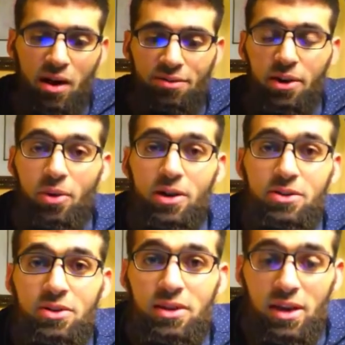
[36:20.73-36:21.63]
I want to
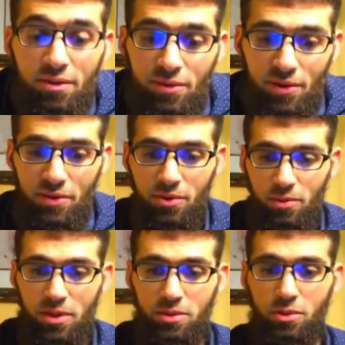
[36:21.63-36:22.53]
leave you
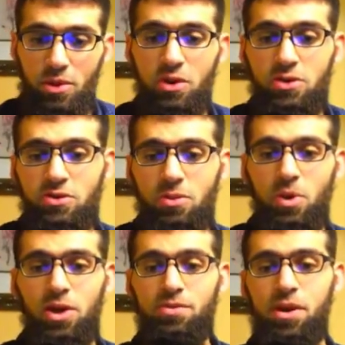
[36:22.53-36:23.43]
with words from one
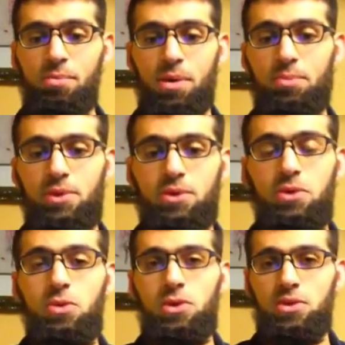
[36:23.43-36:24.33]
of our members who
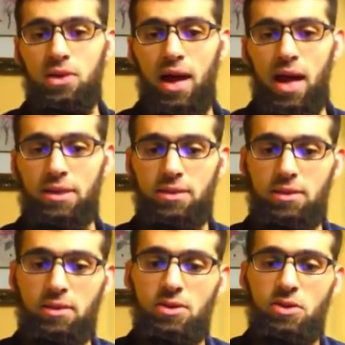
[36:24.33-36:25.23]
was asked
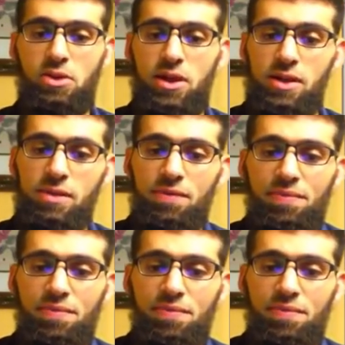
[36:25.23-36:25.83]
to share,